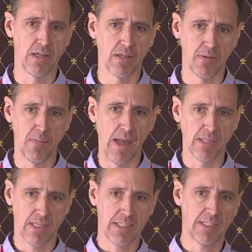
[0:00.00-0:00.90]
to
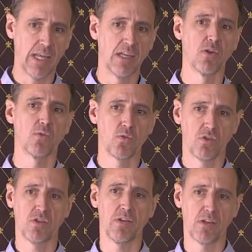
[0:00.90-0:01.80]
manage that state, you know,
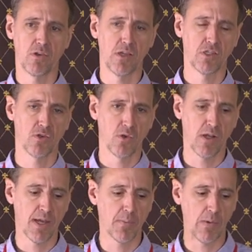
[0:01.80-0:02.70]
doing traditional
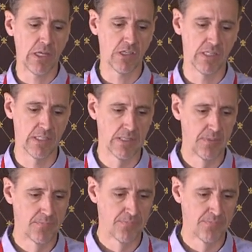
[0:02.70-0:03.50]
CRUD operations.